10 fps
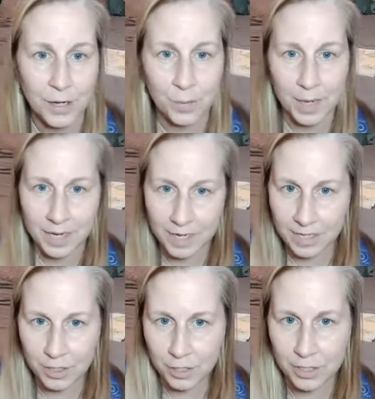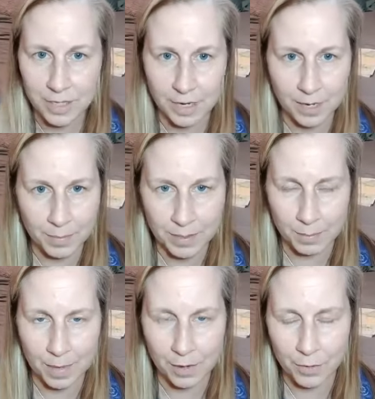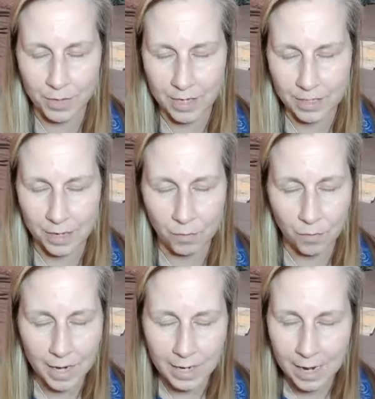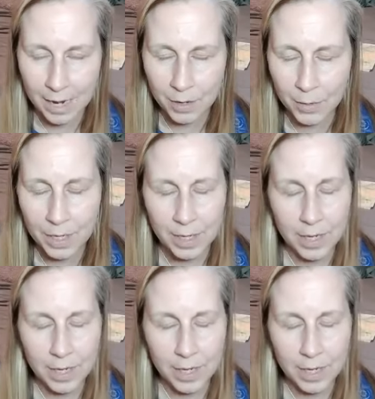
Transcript: you may need to just set up some boundaries. And right now,